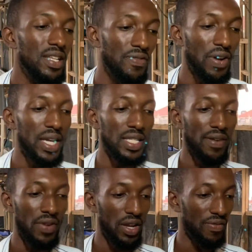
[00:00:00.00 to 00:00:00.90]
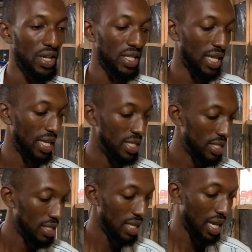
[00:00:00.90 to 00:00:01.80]
The fries are very, very tiny.
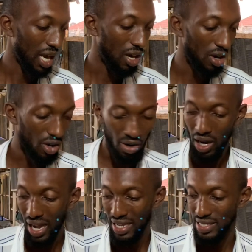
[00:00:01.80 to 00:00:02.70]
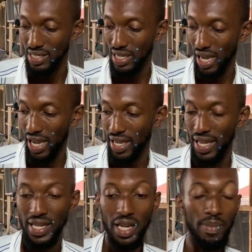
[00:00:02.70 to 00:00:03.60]
I
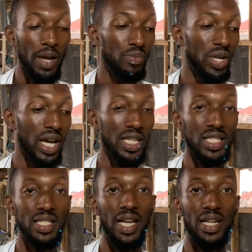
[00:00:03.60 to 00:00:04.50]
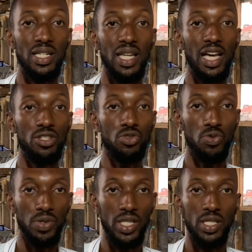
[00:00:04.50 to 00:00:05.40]
ended my production cycle last 2
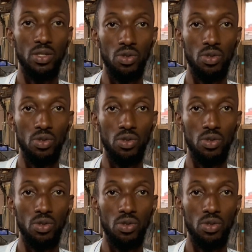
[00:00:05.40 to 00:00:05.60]
weeks, so